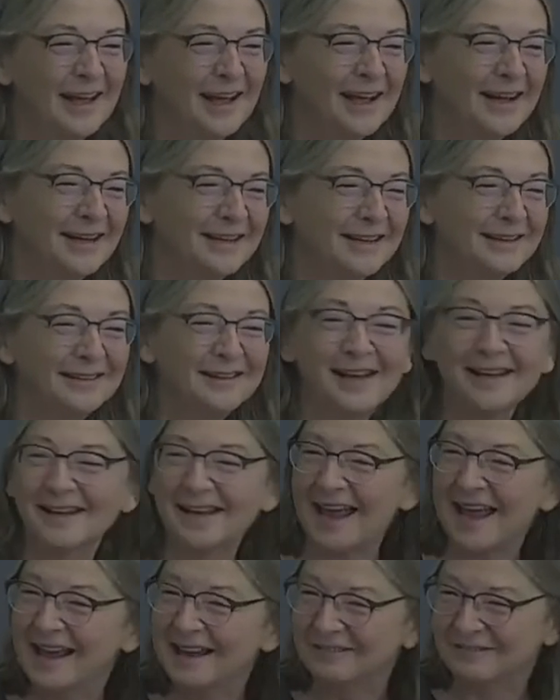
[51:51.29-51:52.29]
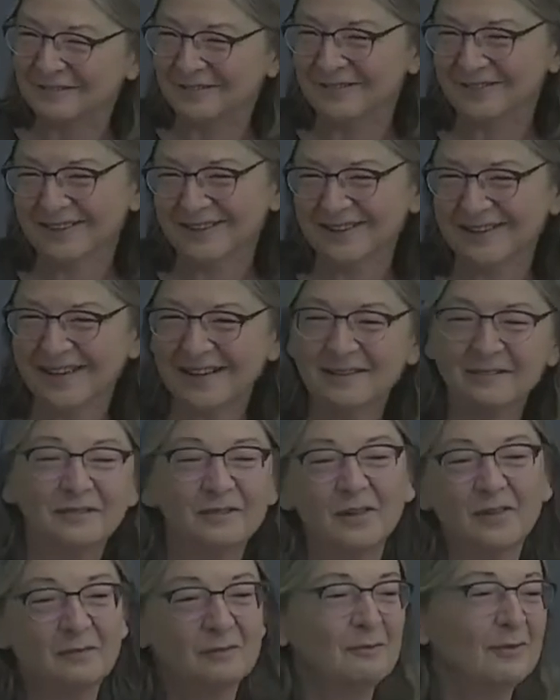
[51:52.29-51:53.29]
And they came
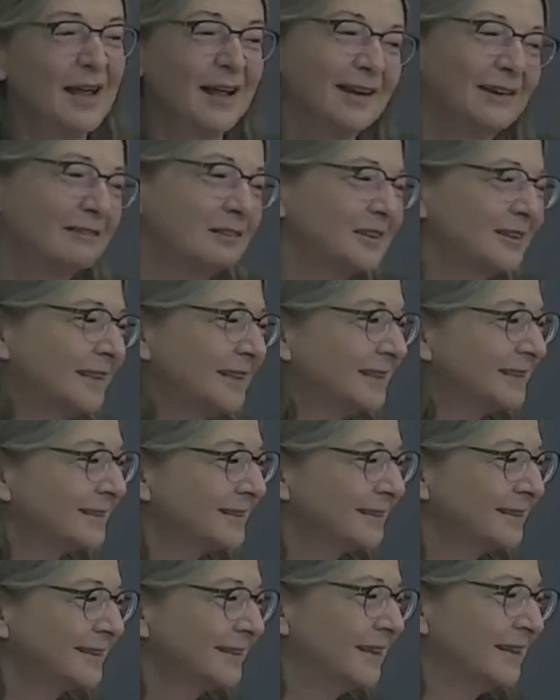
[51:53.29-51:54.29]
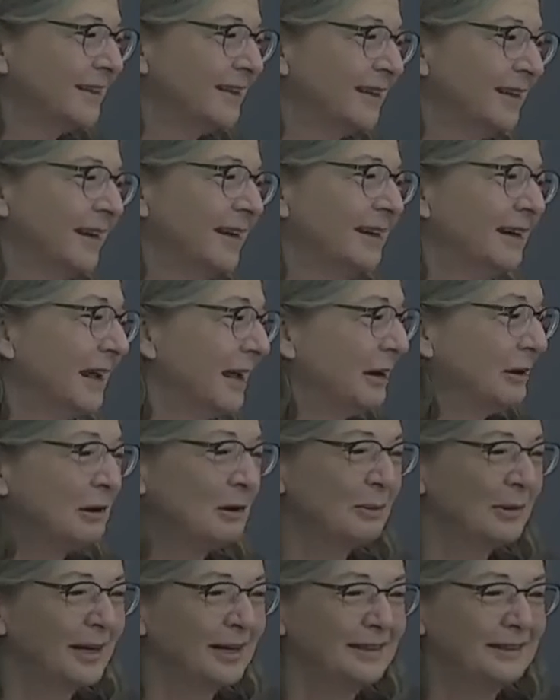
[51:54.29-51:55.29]
and we've met ever since. And I
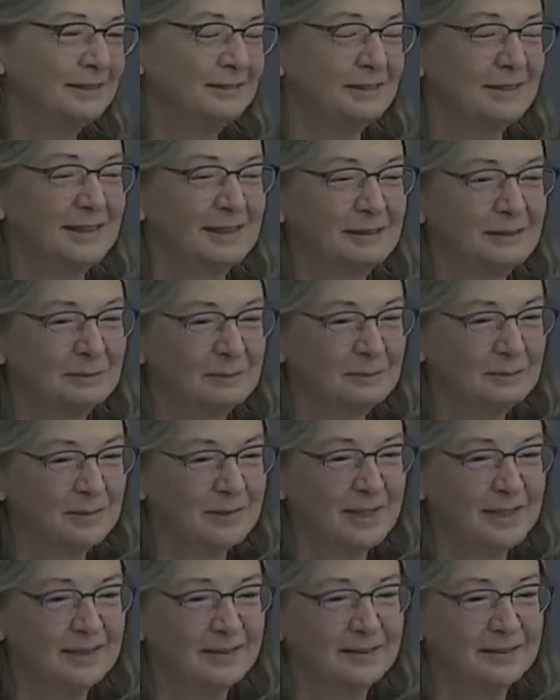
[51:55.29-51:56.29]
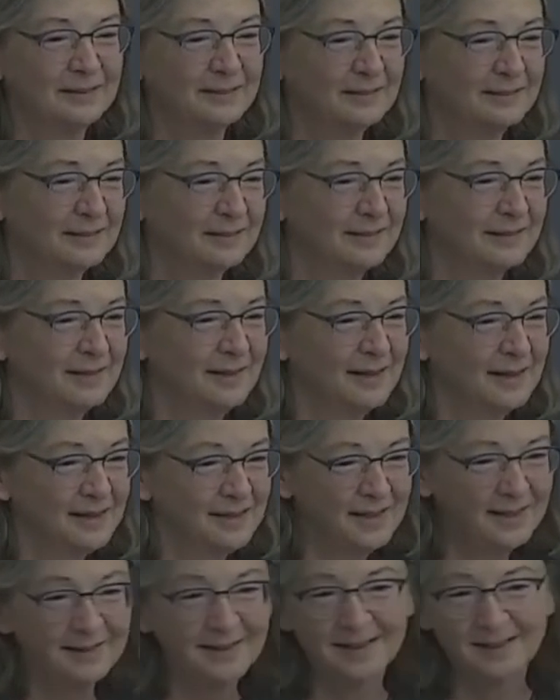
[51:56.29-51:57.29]
don't know what I'd do without him. And
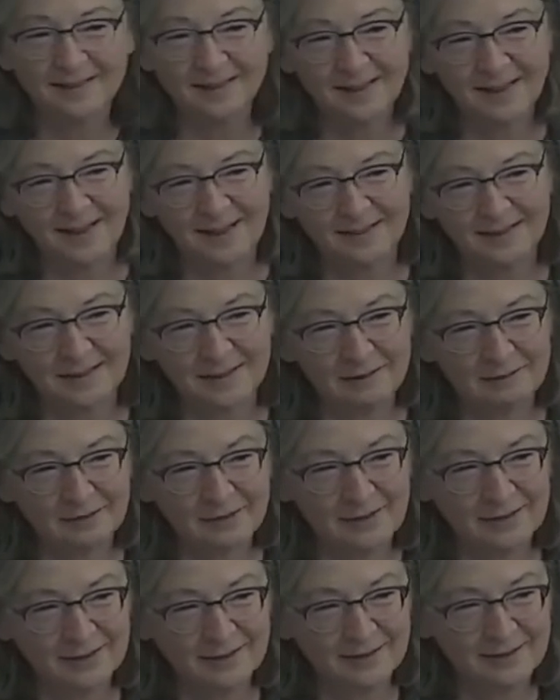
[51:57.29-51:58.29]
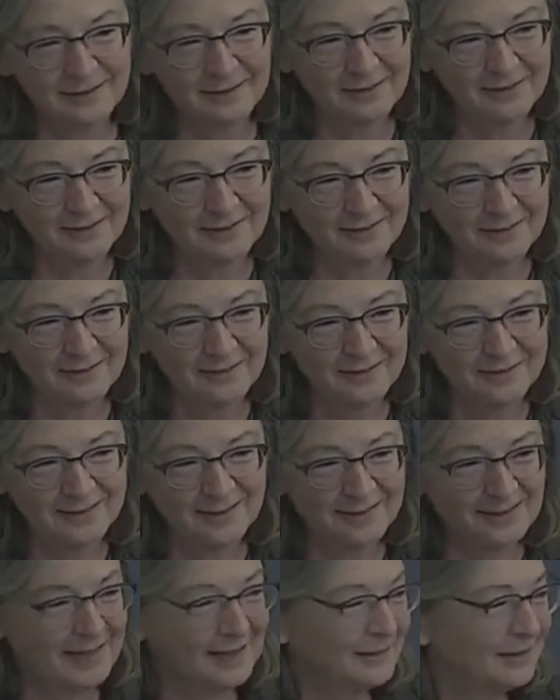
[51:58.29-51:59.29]
I think that's Kathy over there. Is
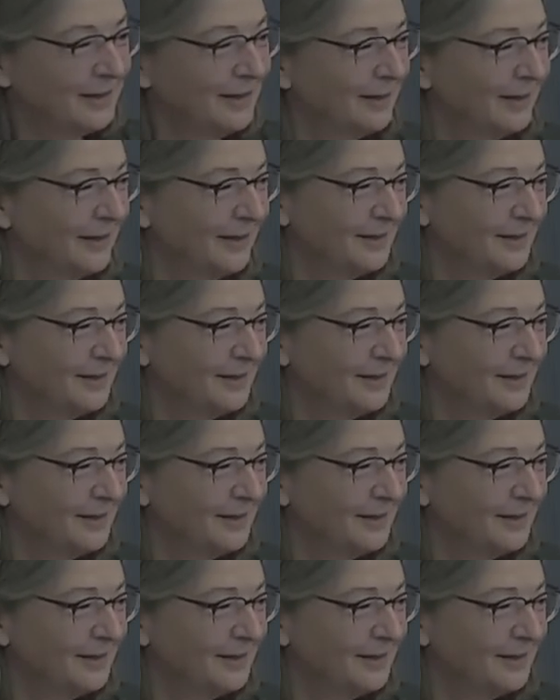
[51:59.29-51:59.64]
that Kathy?